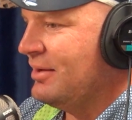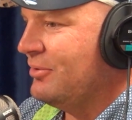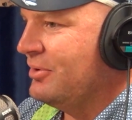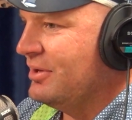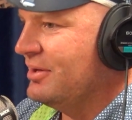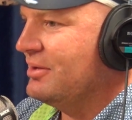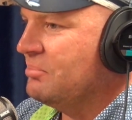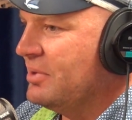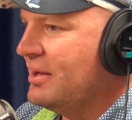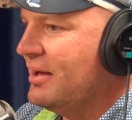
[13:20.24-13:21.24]
or you can
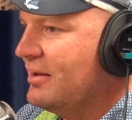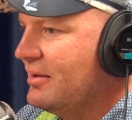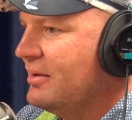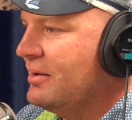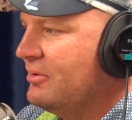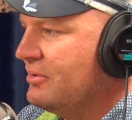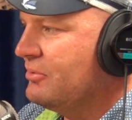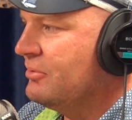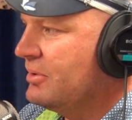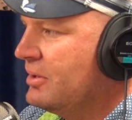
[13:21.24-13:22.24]
get better. And I
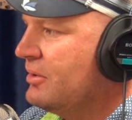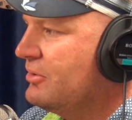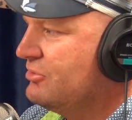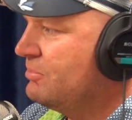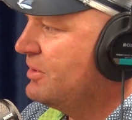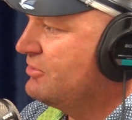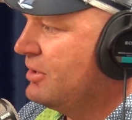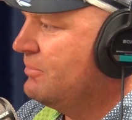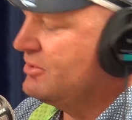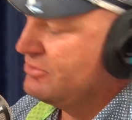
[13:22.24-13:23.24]
thought, I can spend
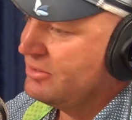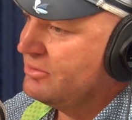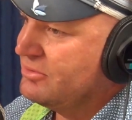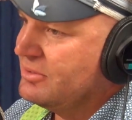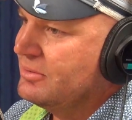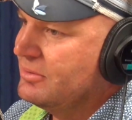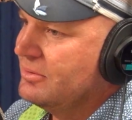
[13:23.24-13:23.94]
so much energy,